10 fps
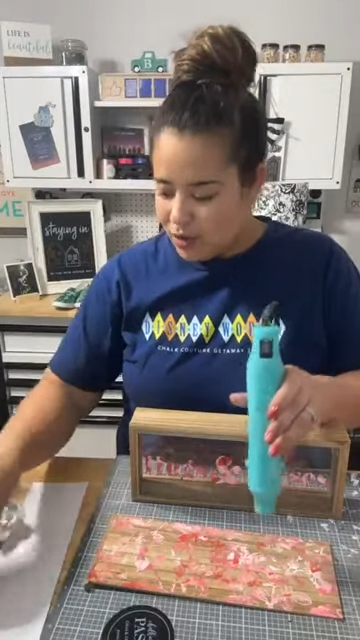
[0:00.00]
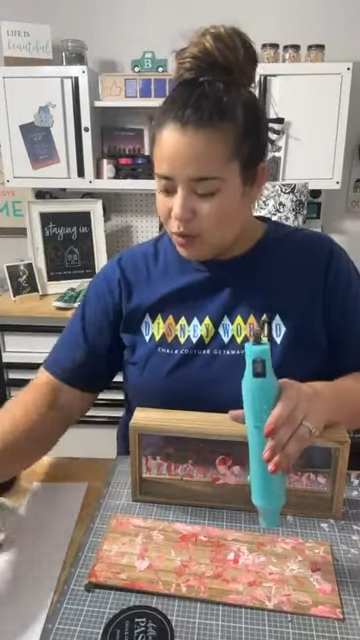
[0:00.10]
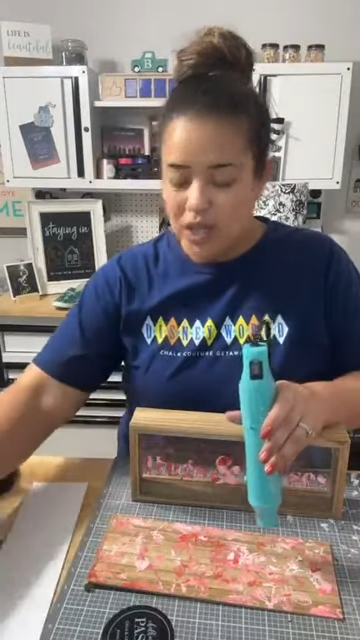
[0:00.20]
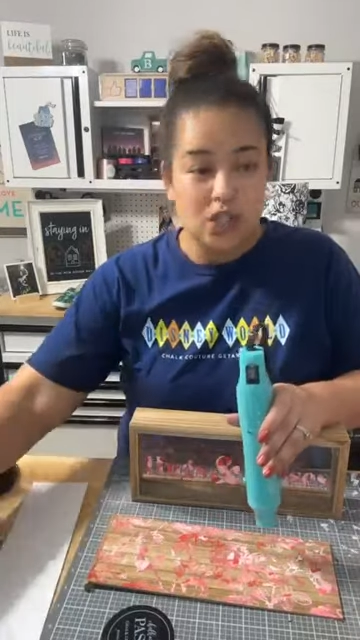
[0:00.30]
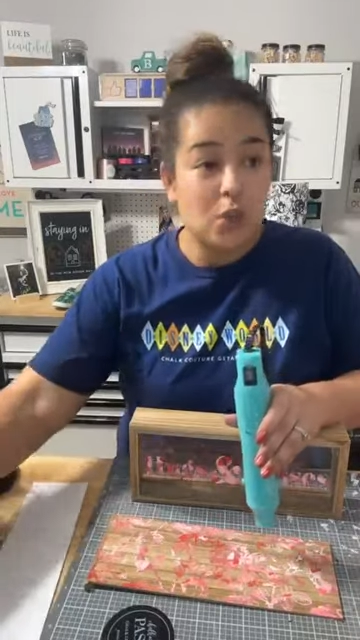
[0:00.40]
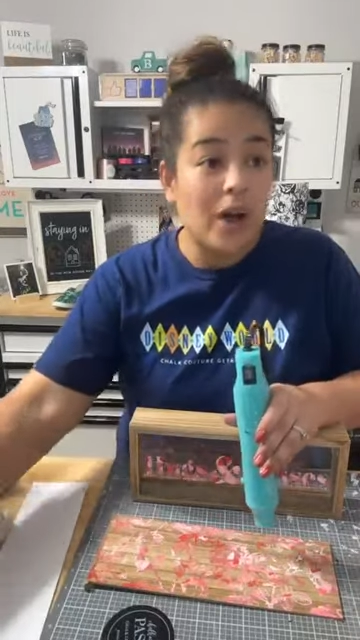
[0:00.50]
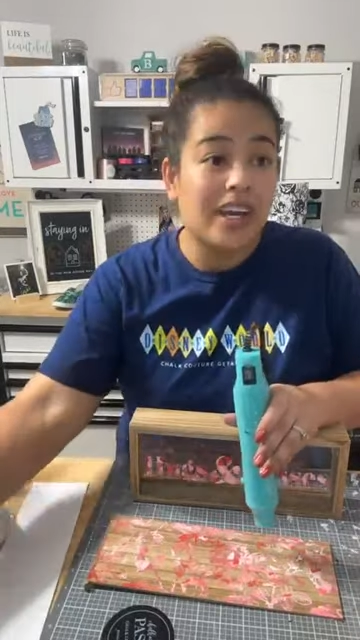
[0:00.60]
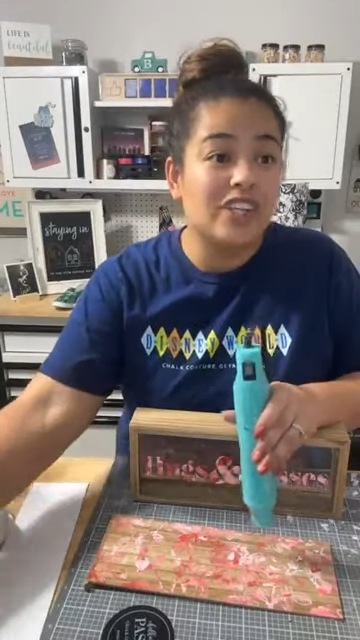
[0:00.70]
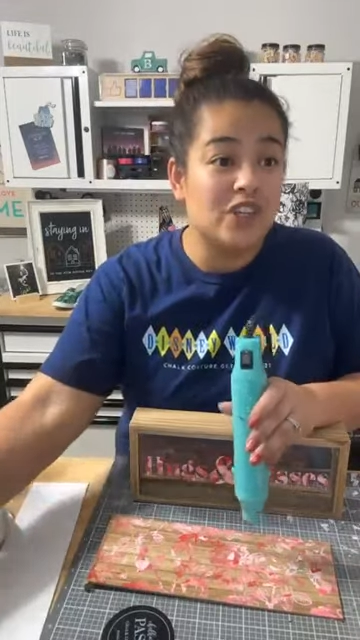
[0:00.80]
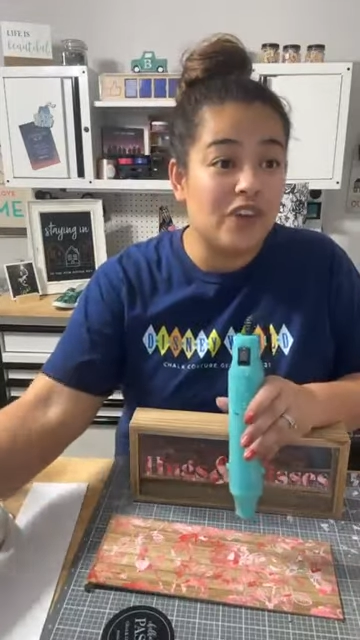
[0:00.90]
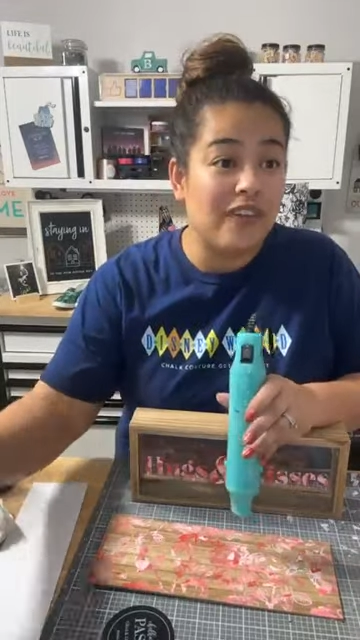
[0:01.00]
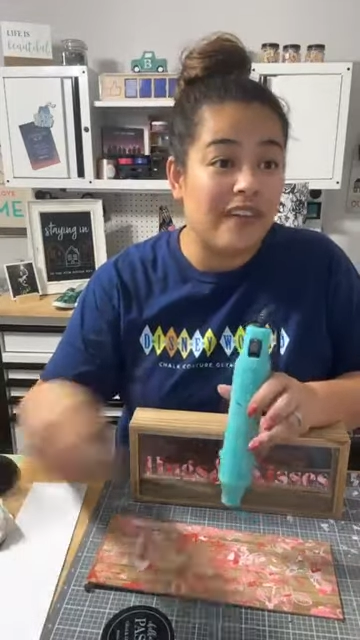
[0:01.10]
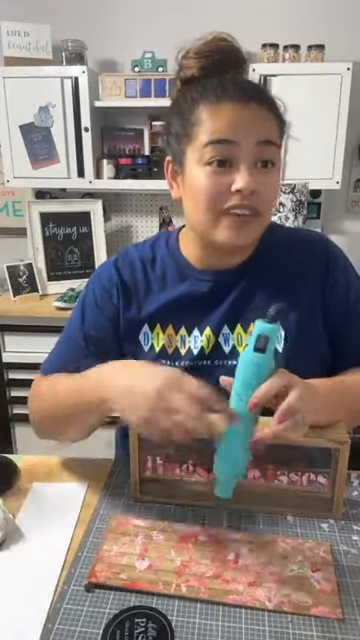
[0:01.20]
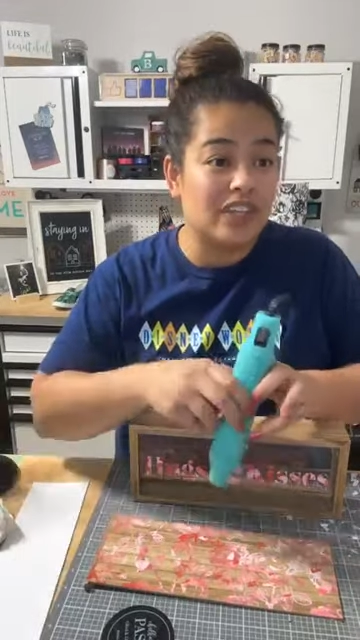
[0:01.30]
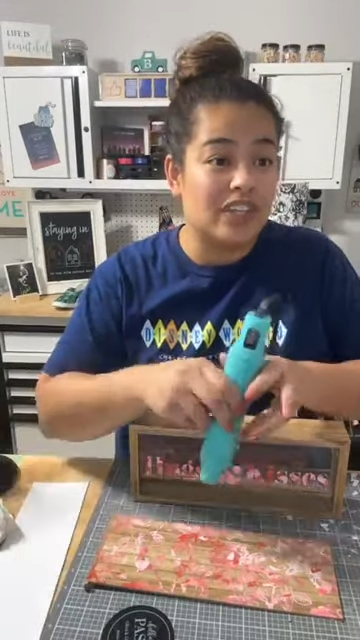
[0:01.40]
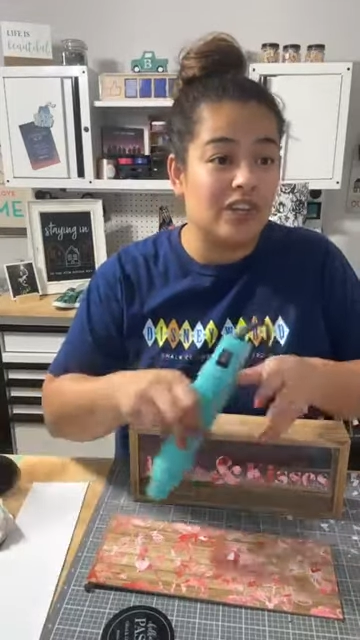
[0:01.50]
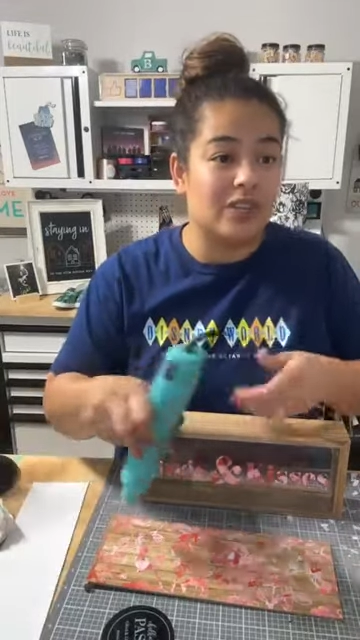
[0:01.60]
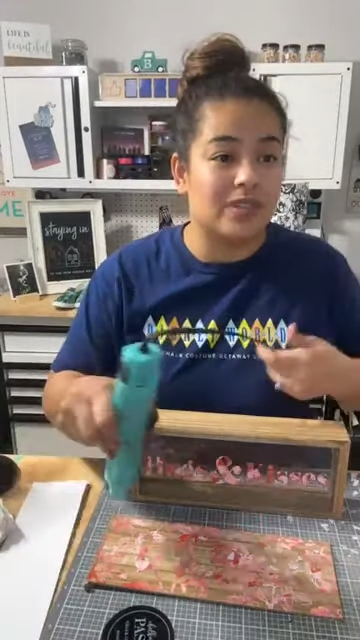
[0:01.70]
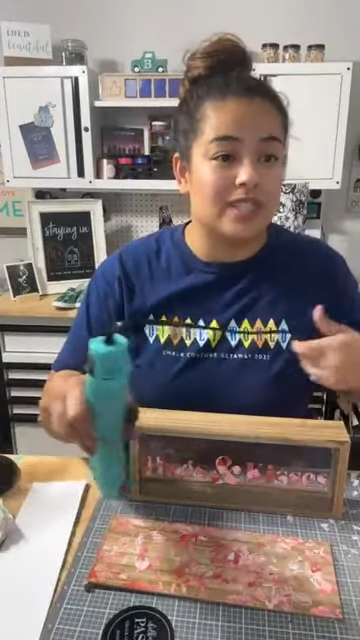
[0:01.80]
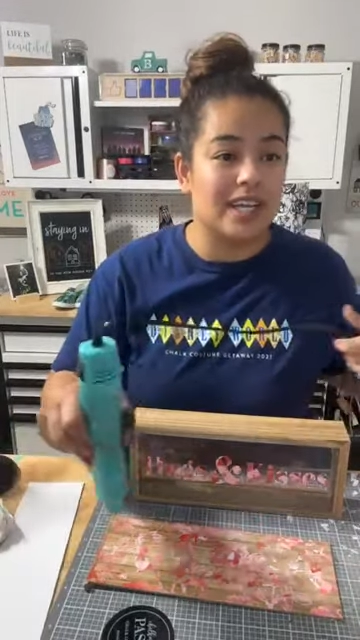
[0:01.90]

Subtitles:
Which one is your favorite to use?